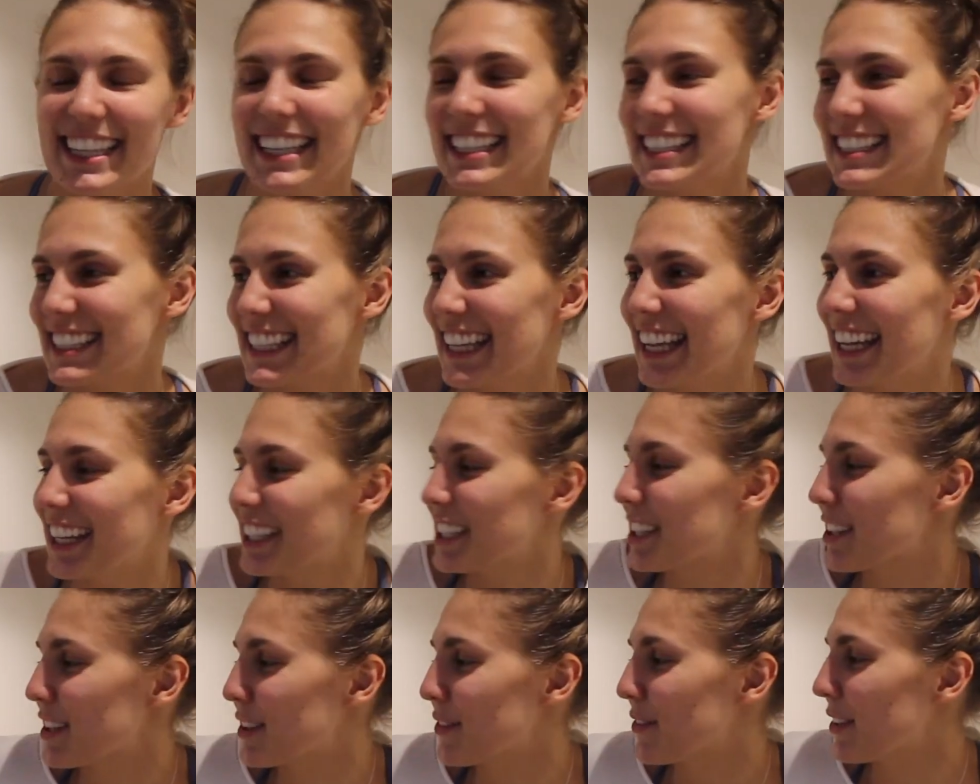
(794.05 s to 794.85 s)
That's the
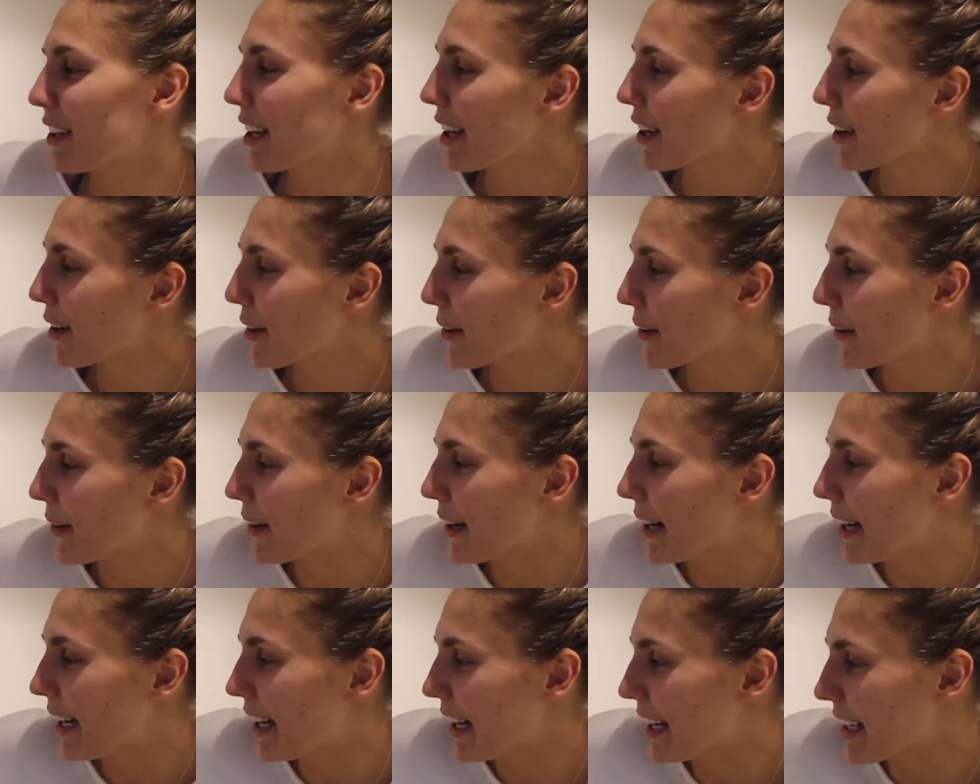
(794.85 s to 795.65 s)
end of the video.
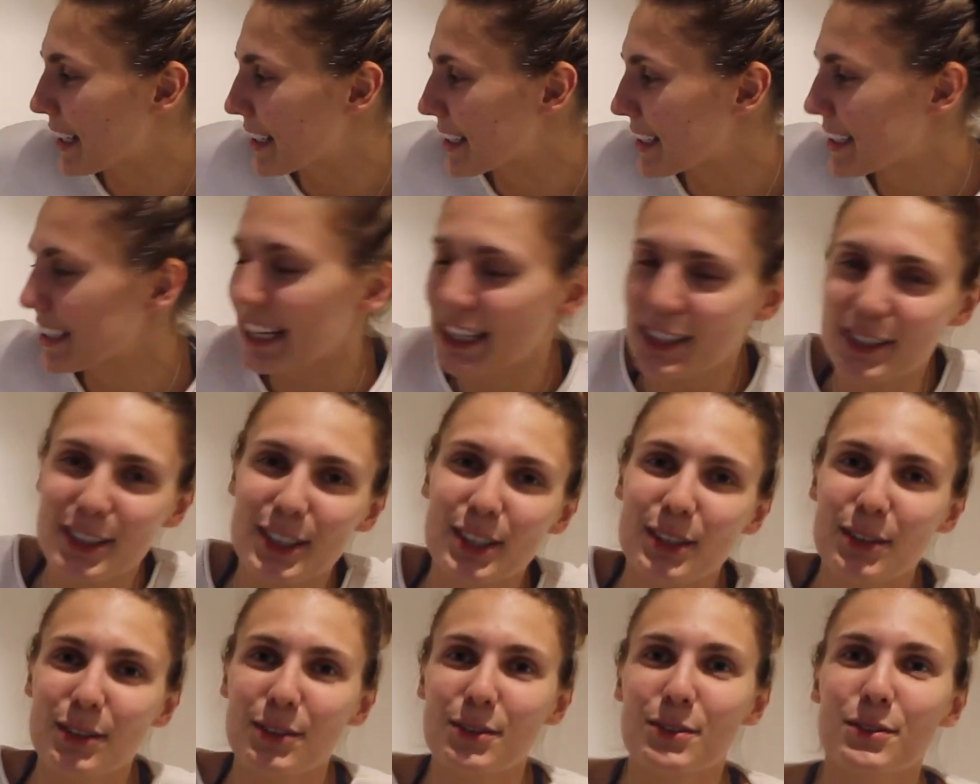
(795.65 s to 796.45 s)
Uh, stay
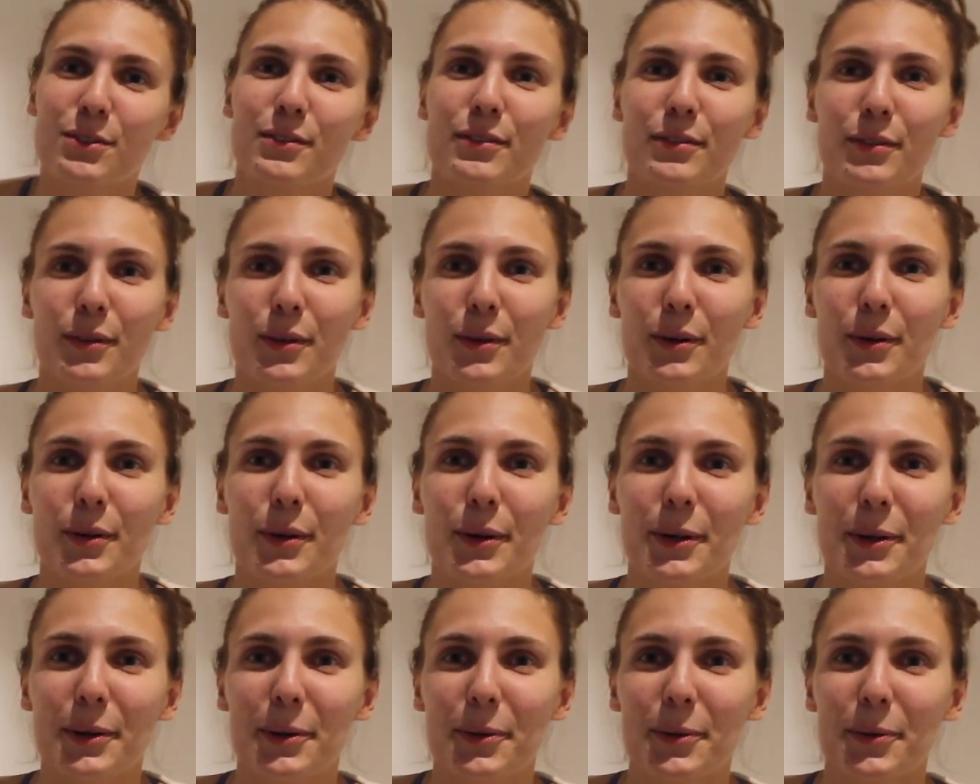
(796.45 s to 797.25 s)
tuned
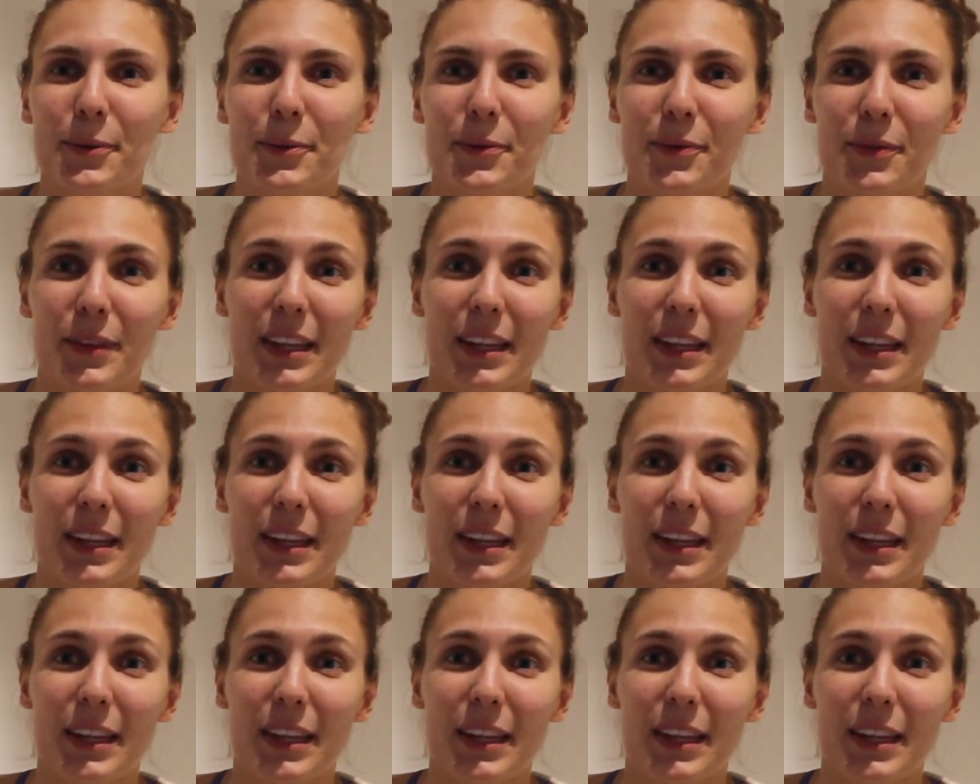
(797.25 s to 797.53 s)
for